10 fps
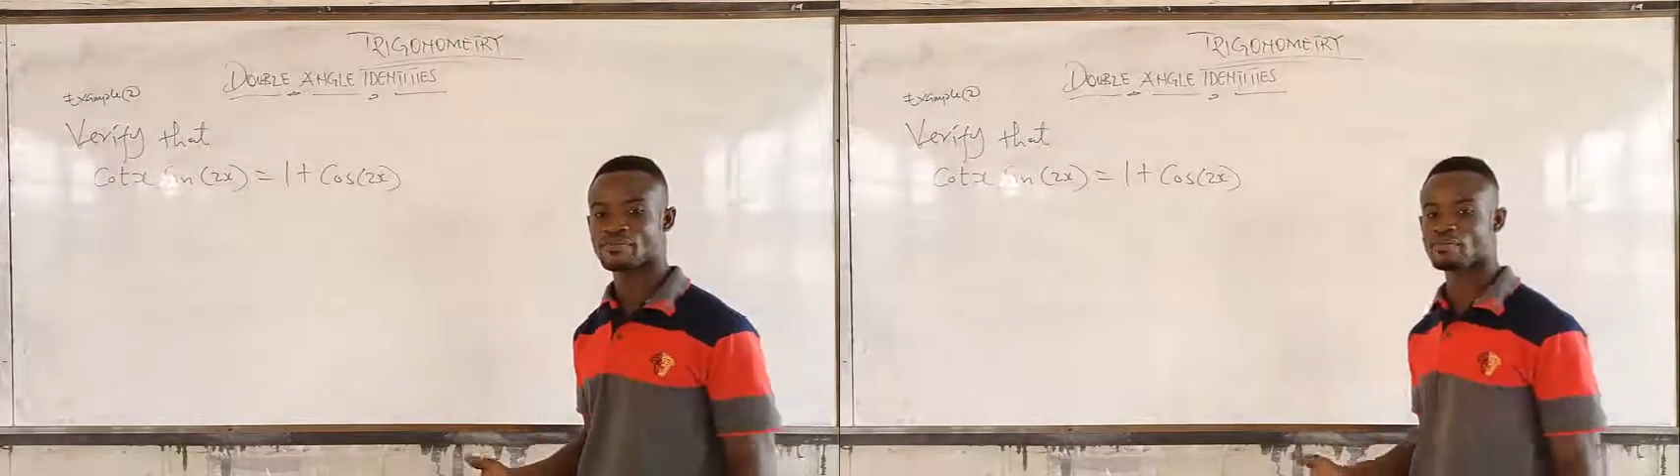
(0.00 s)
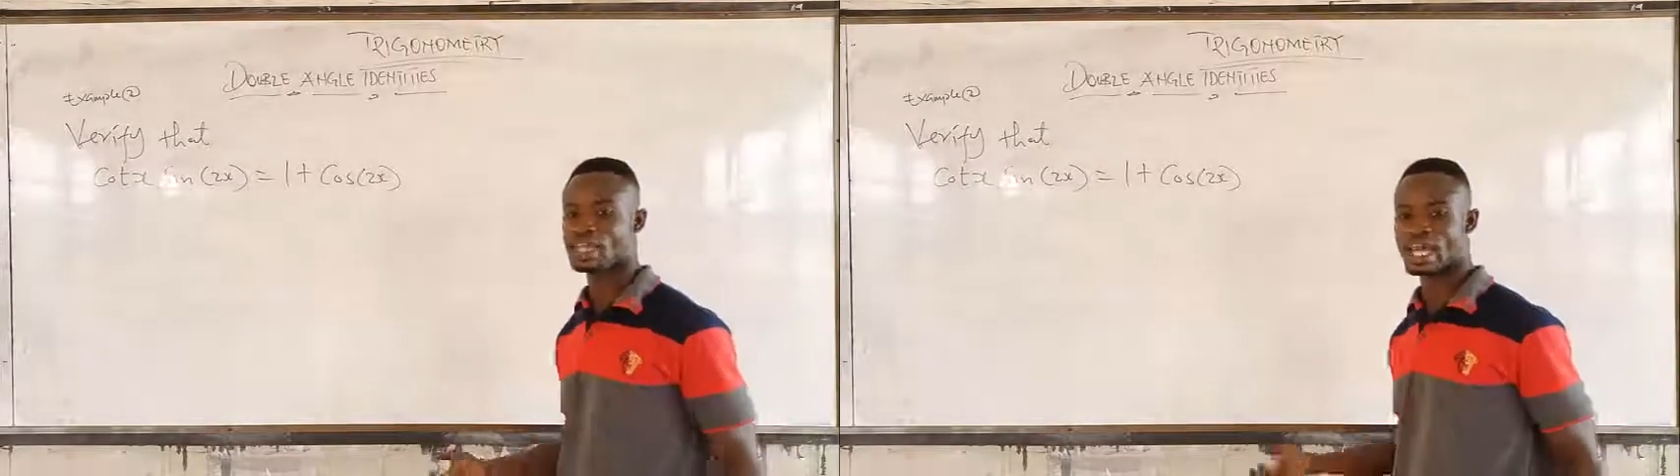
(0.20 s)

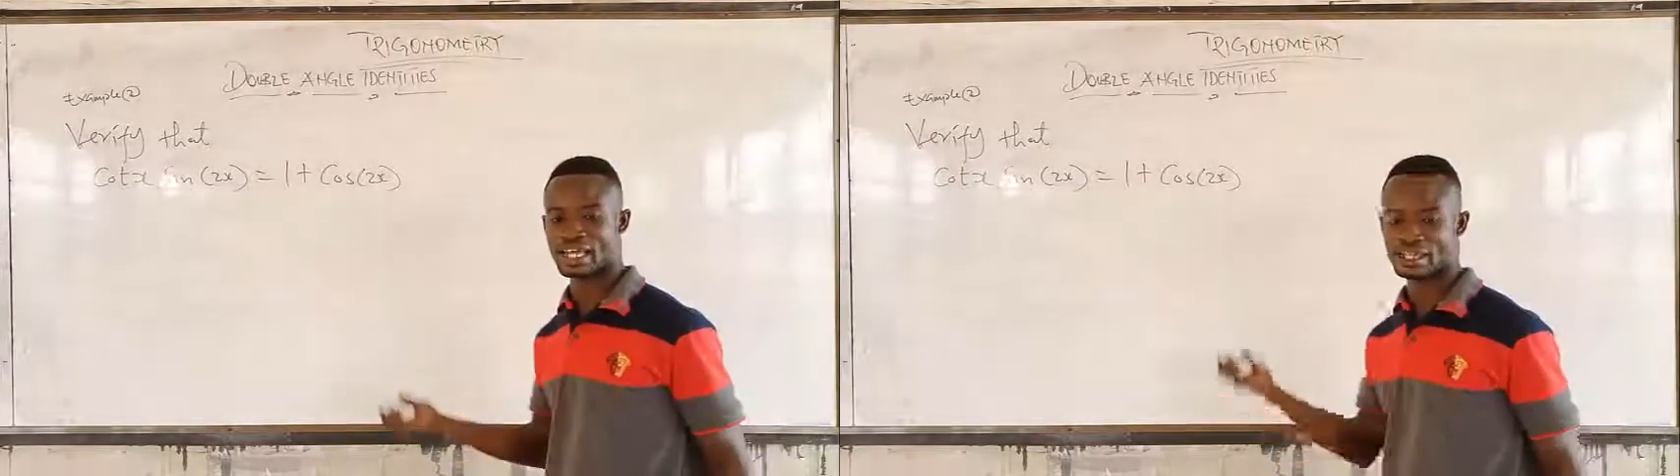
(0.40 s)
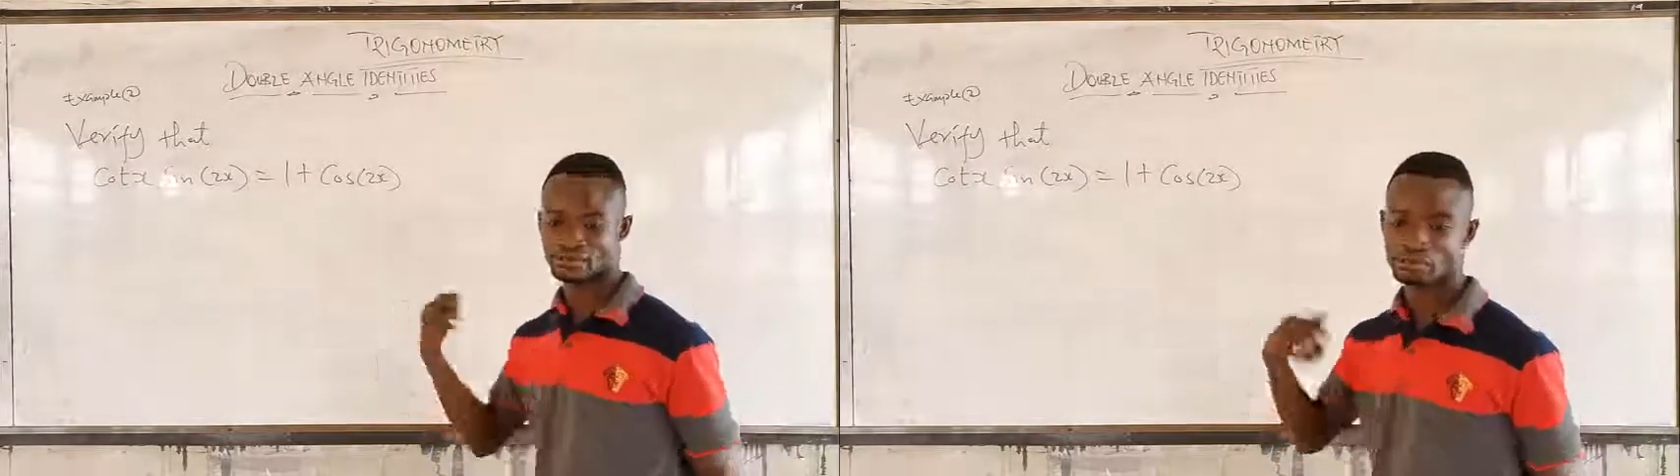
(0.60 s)

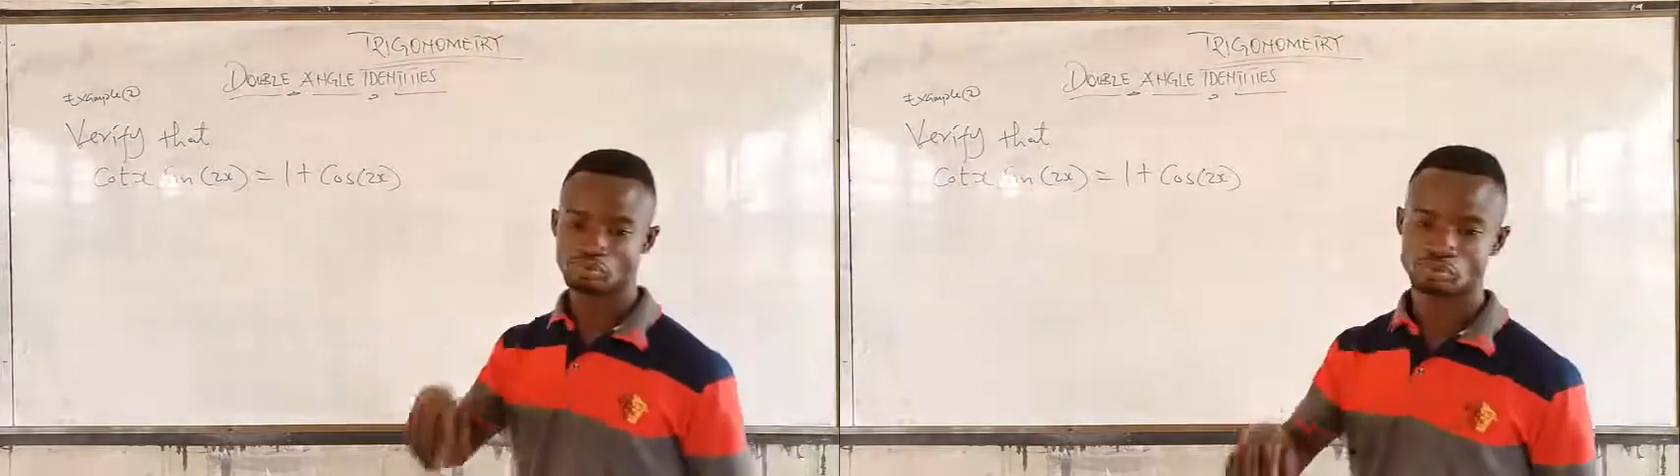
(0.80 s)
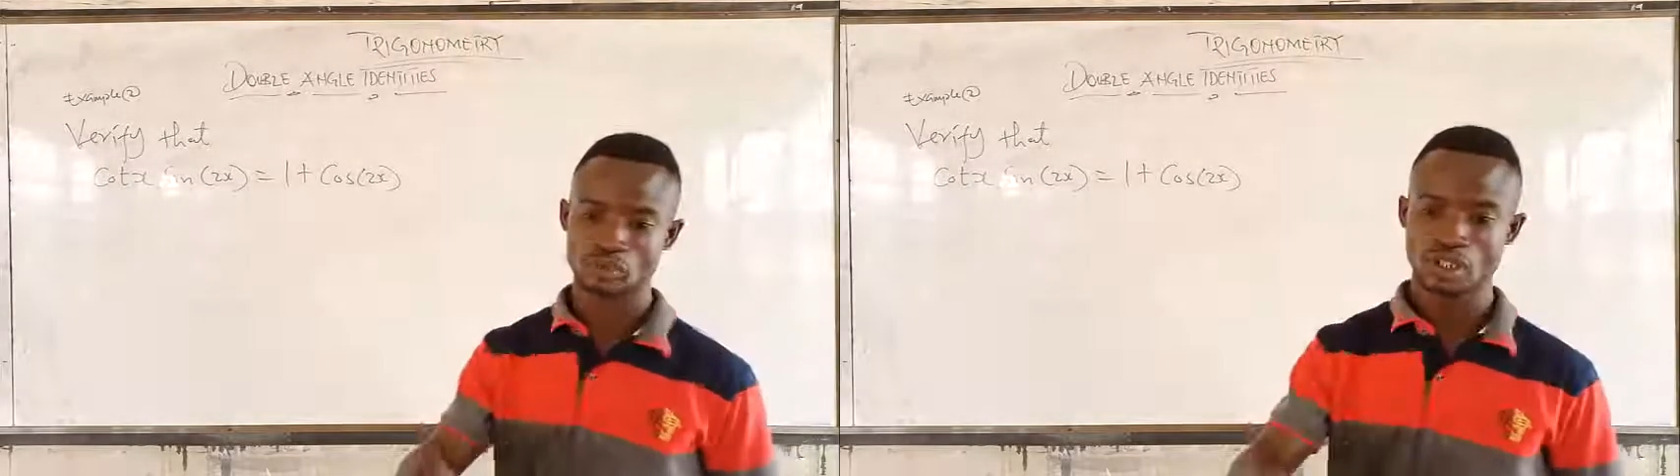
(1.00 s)
then
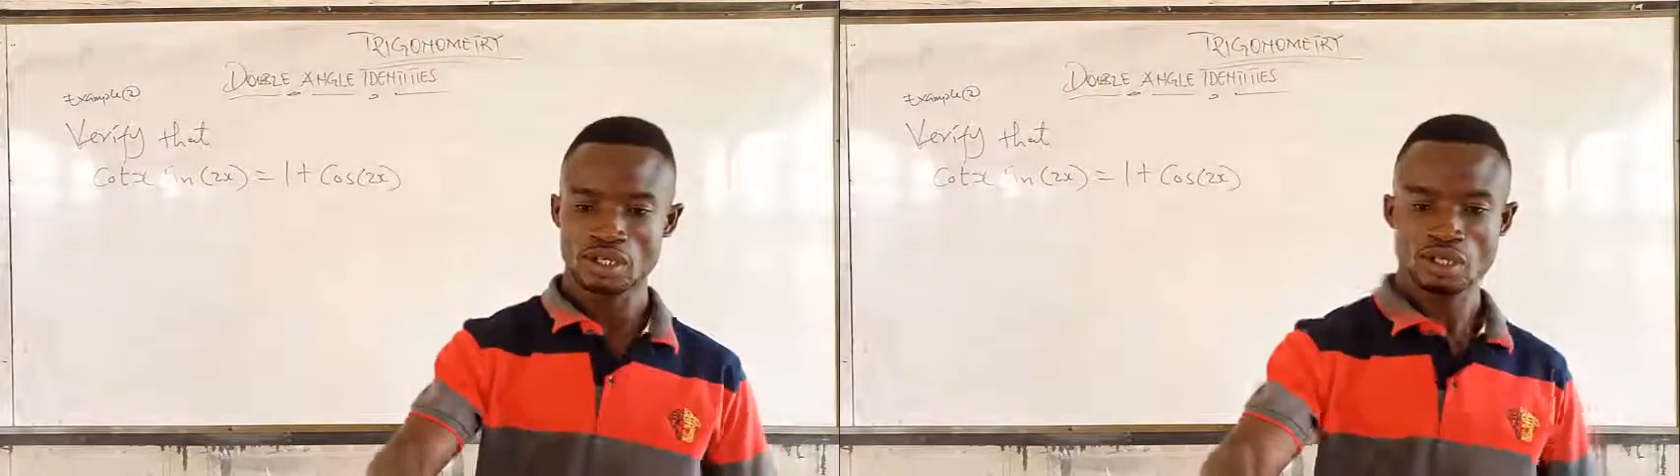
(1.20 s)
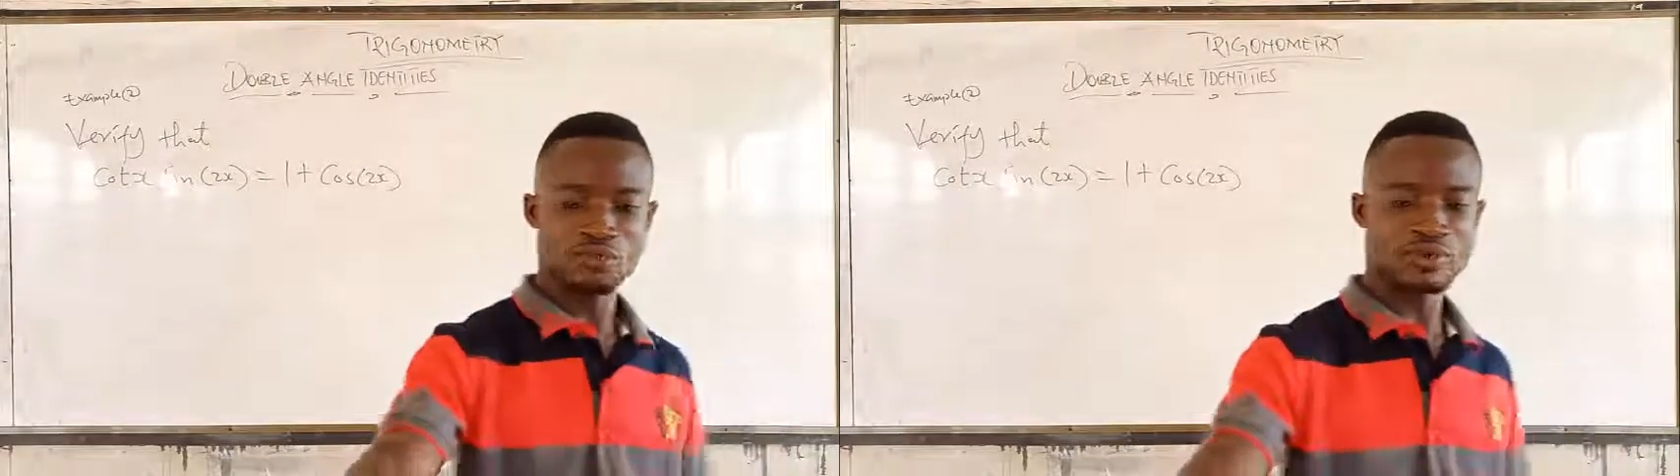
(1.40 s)

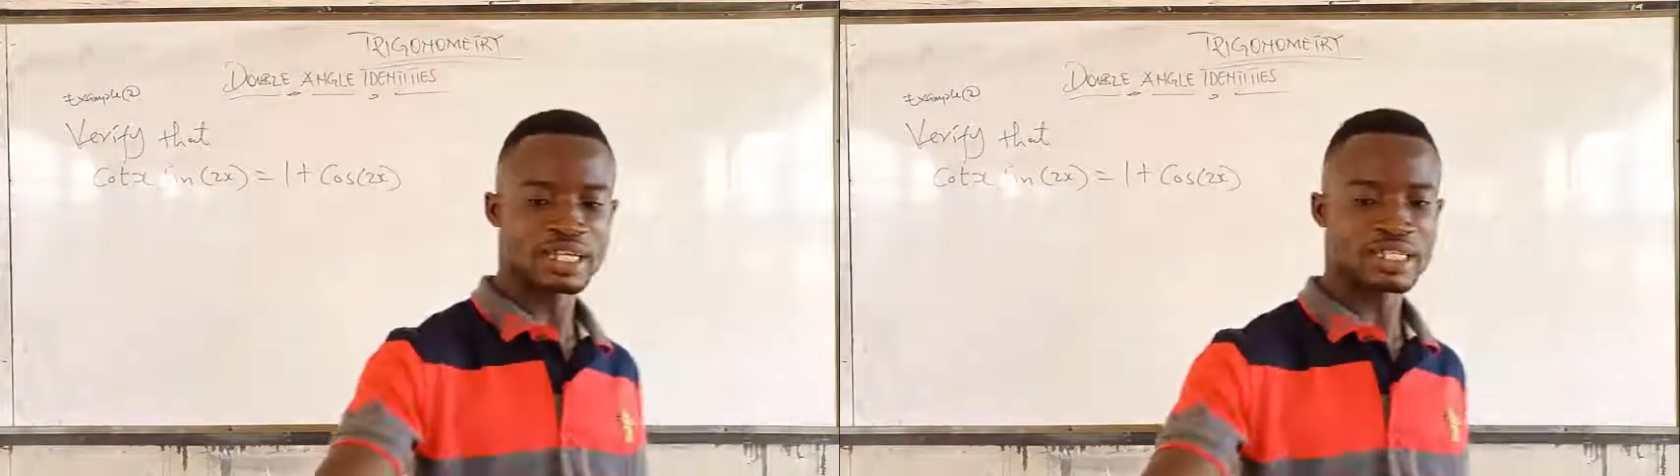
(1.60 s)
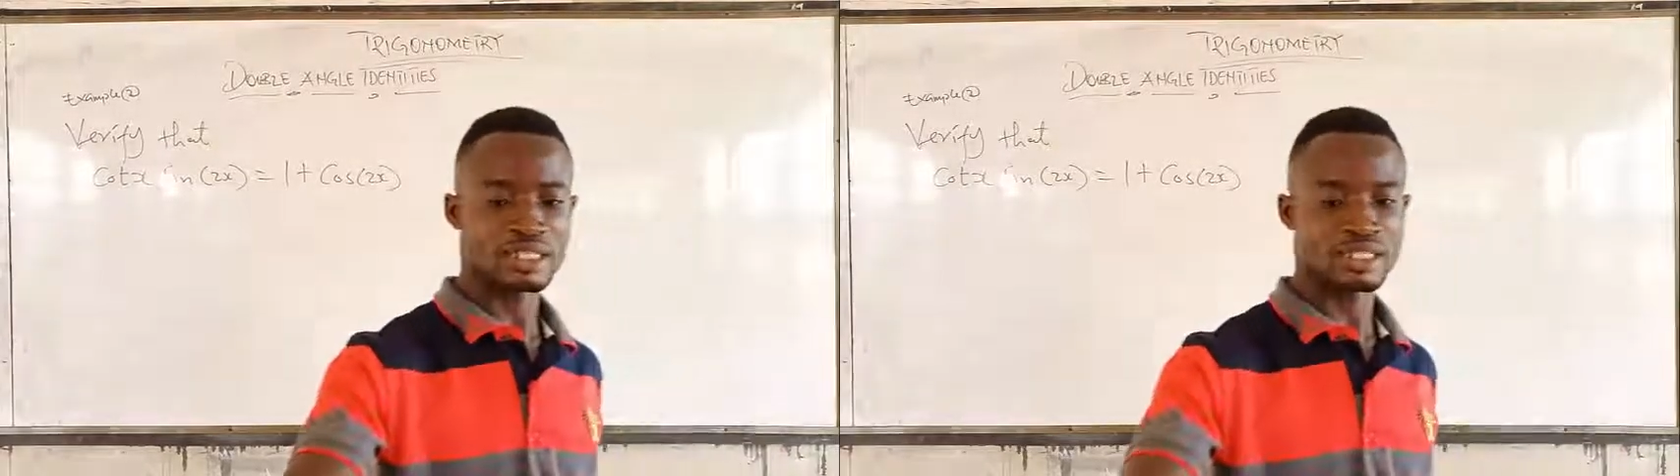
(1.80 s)

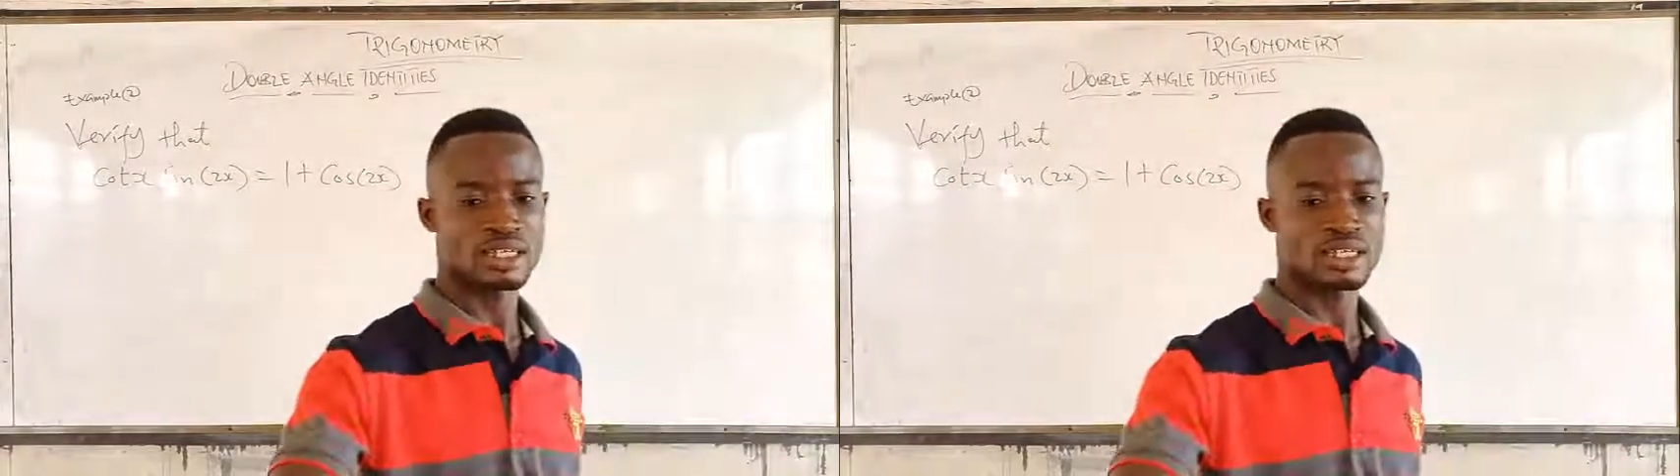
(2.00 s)
we